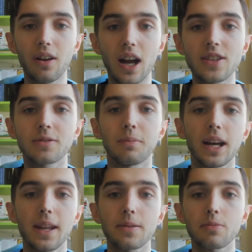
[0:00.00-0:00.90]
guys,
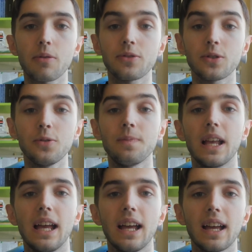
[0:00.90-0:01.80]
my name is Robiw2
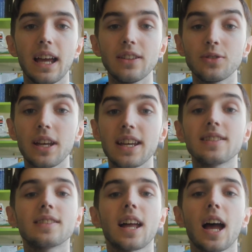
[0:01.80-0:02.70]
and today
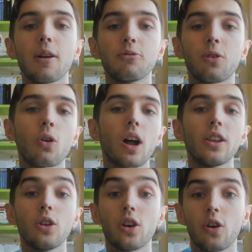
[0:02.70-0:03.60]
it's time for
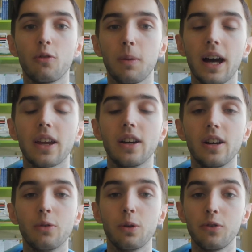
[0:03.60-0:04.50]
another of
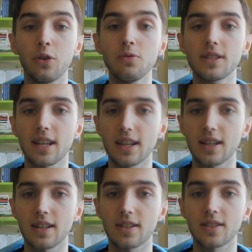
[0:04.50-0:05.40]
my review
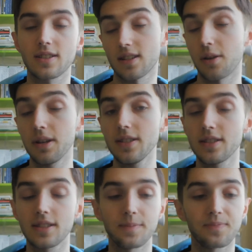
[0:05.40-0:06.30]

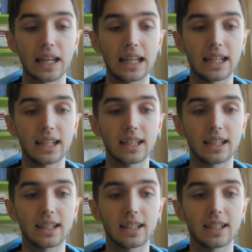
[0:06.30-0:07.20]
series.
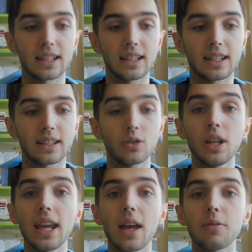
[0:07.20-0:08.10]
Today
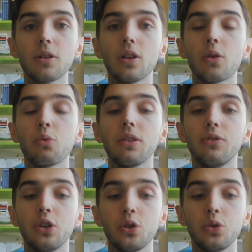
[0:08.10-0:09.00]
I'm gonna
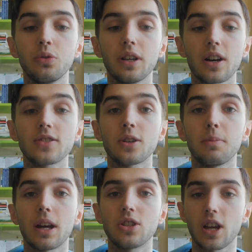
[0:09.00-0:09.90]
review the
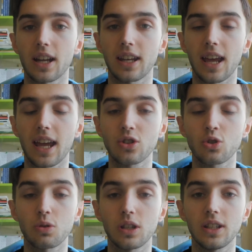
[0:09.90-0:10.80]
Azerbaijani
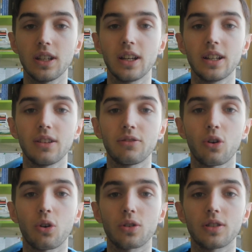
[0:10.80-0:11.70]
entry
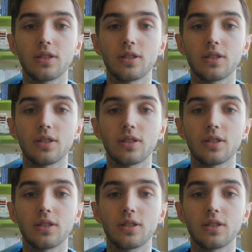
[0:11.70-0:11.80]
for